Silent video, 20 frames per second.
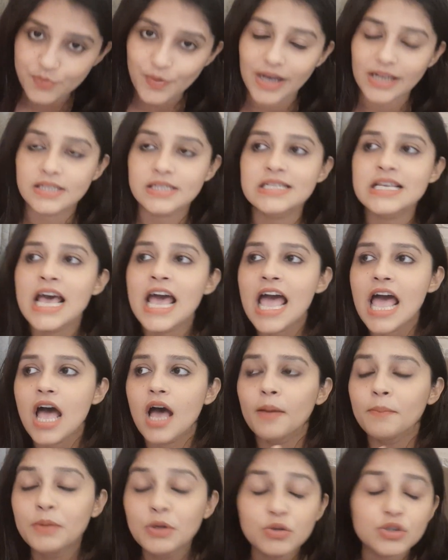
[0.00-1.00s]
funds,
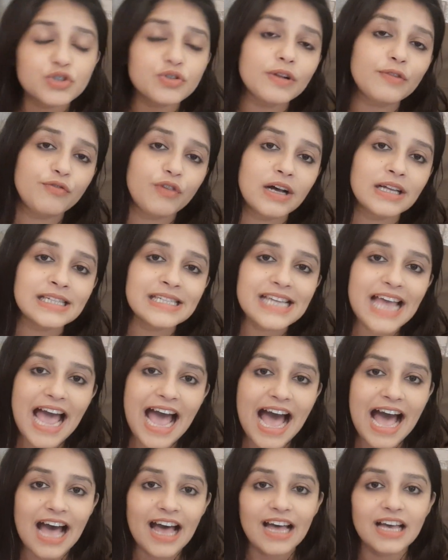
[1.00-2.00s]
mutual funds
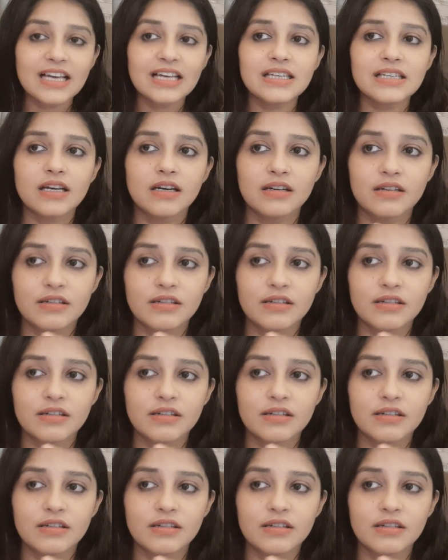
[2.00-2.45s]
have,